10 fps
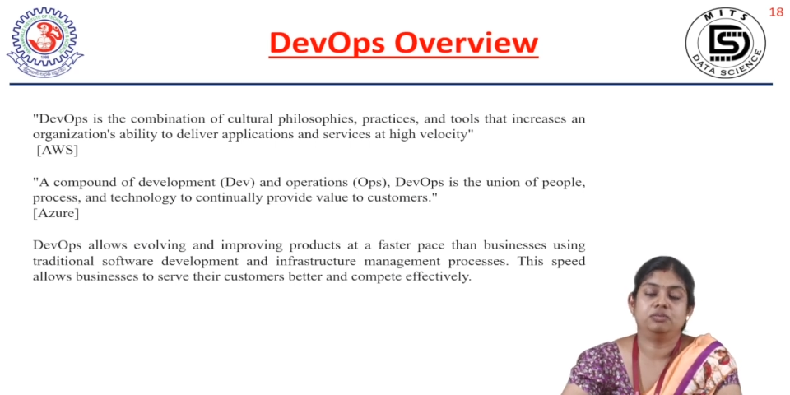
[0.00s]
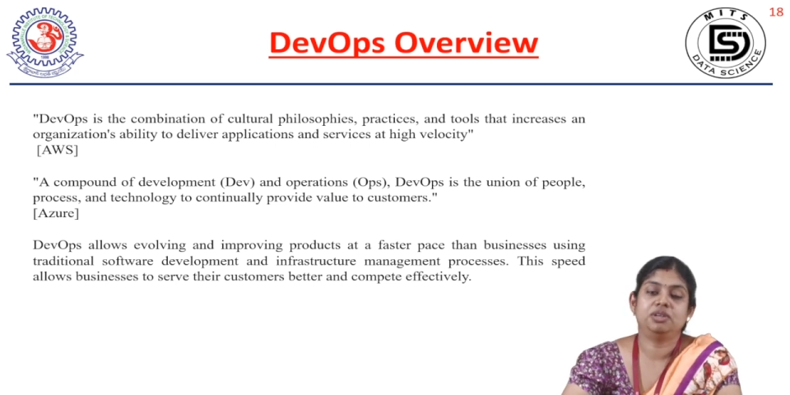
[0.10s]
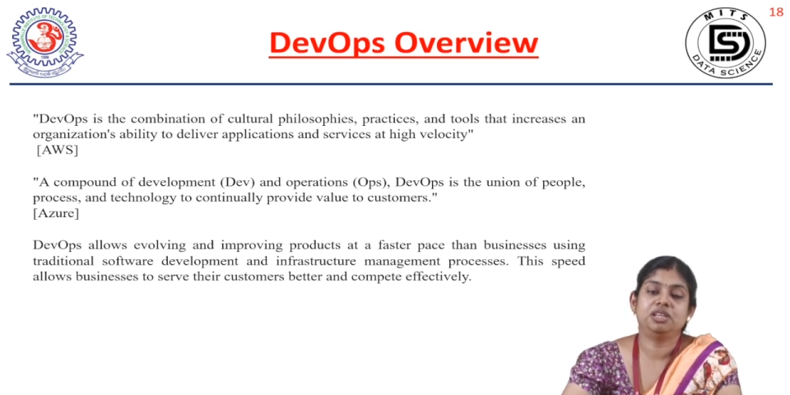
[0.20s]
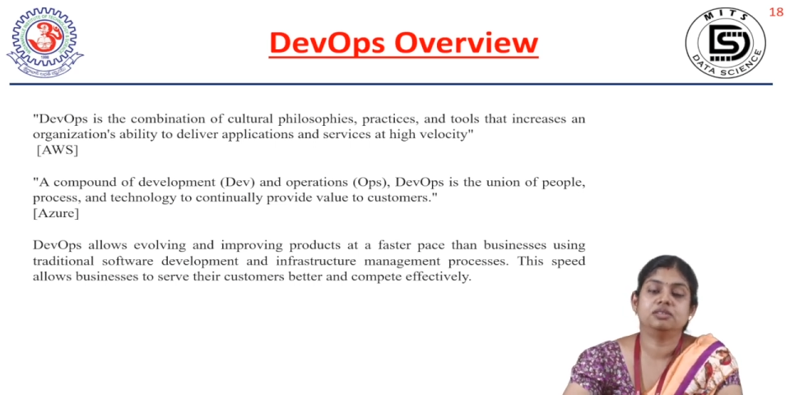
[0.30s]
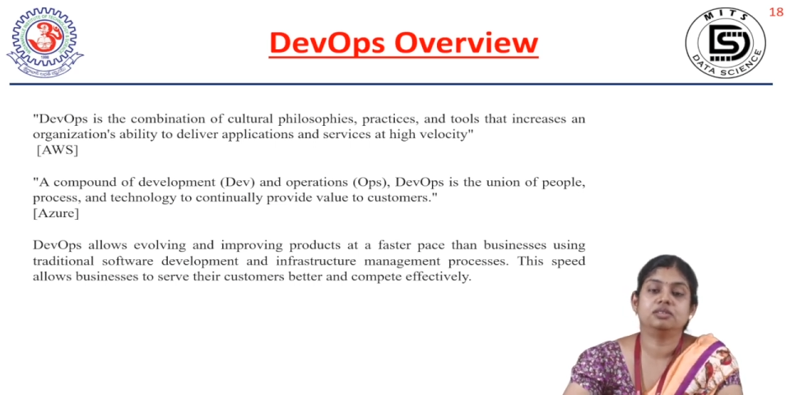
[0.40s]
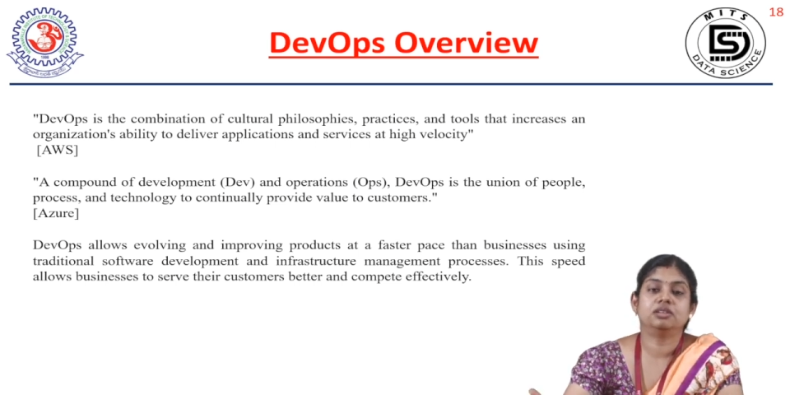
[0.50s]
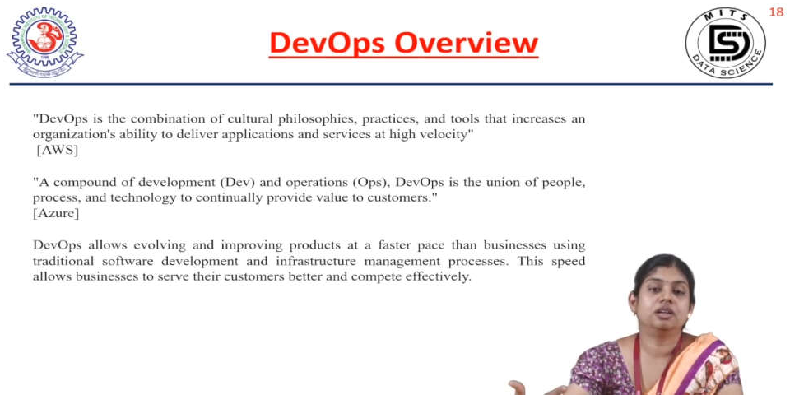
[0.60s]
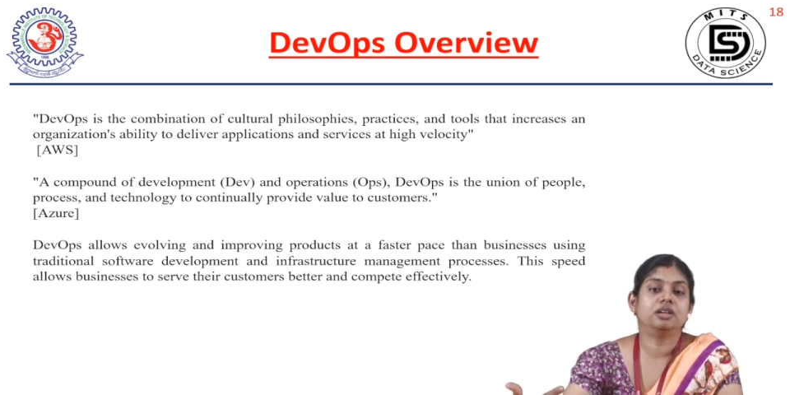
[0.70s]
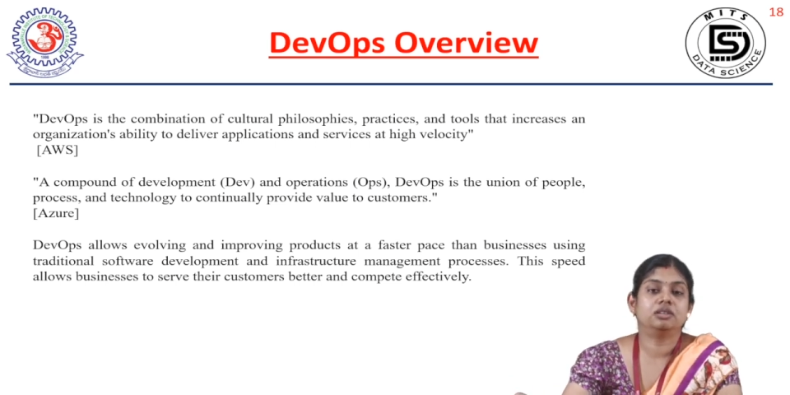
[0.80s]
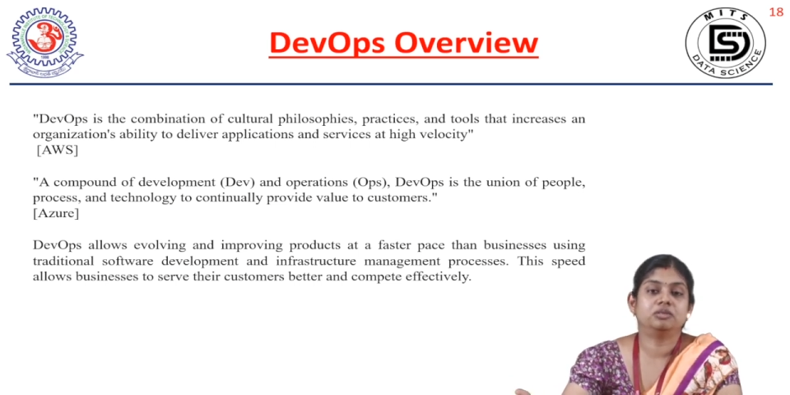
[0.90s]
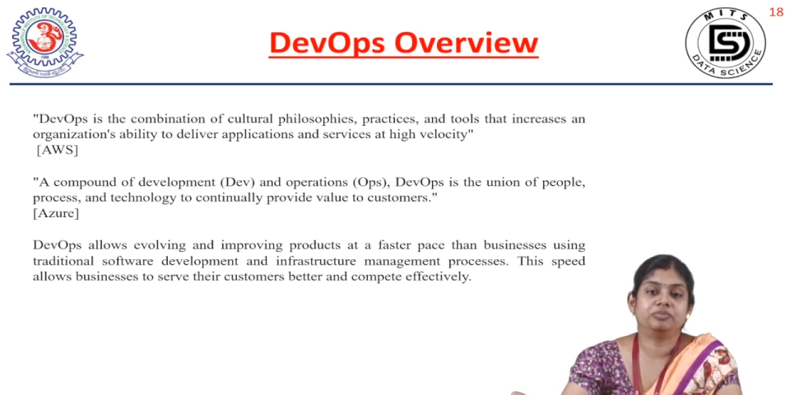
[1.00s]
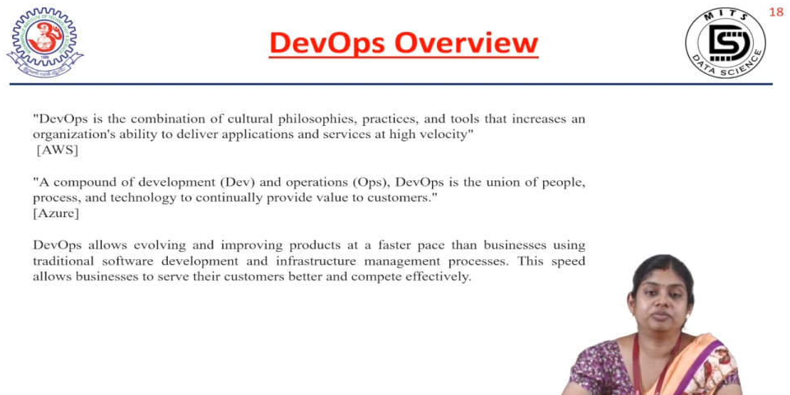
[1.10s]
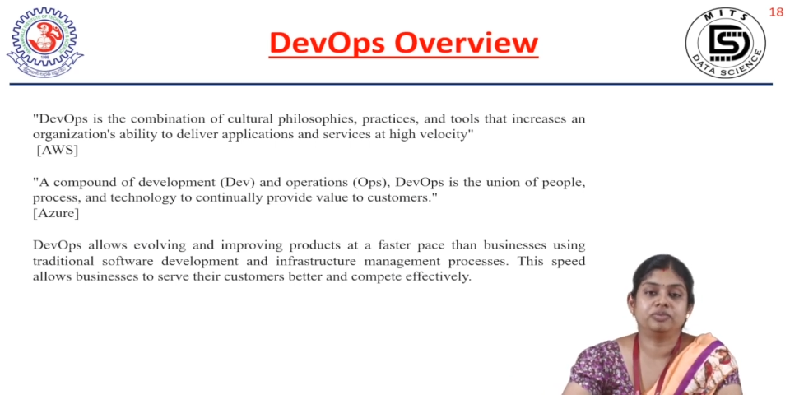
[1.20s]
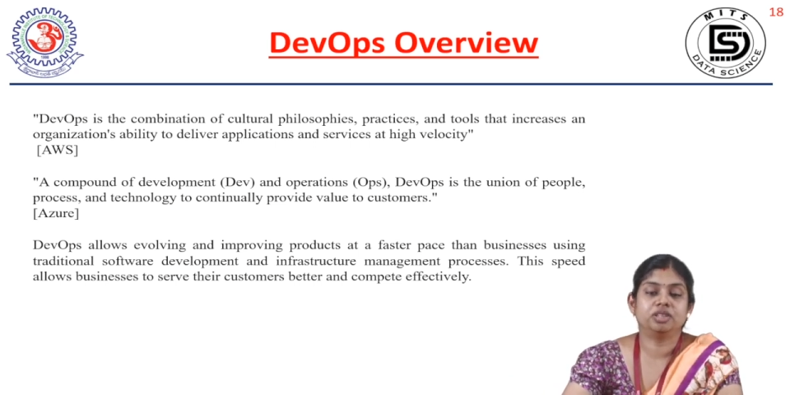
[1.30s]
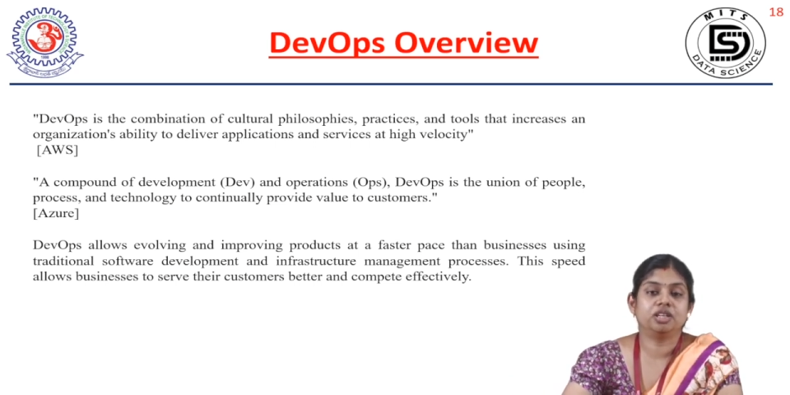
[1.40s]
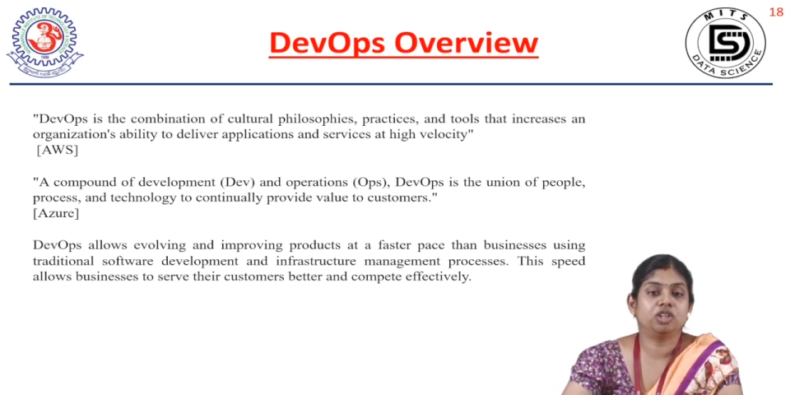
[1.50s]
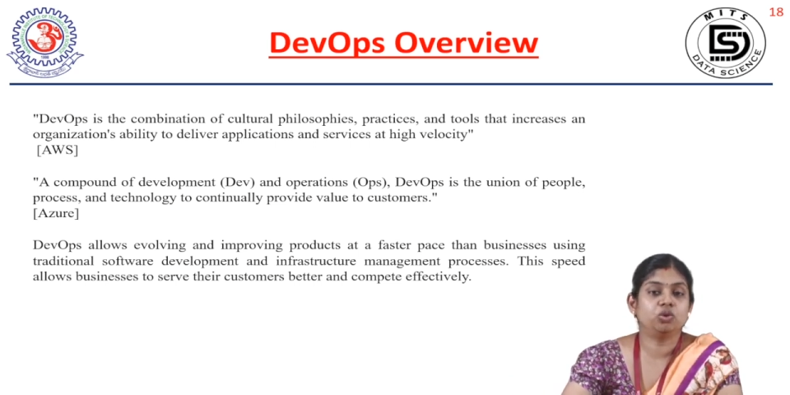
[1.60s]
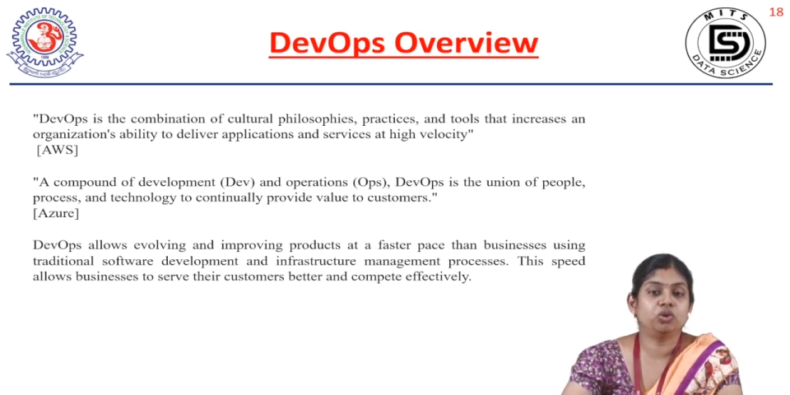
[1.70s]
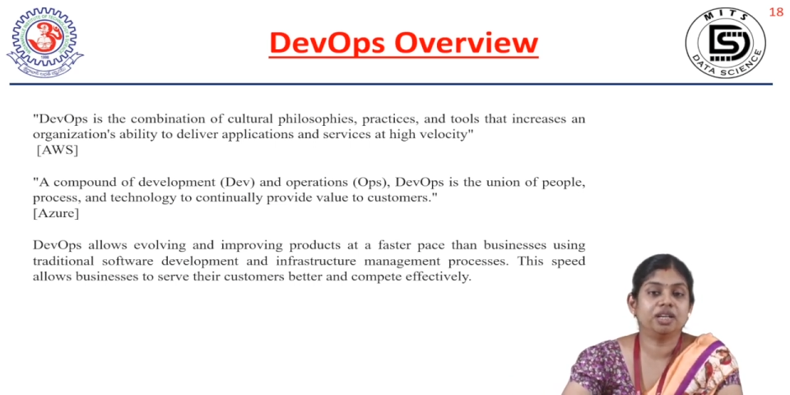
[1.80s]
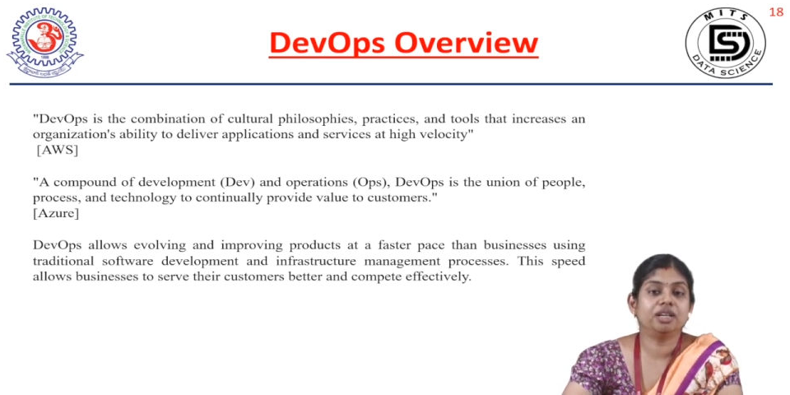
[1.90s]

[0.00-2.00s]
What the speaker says: Means they're doing it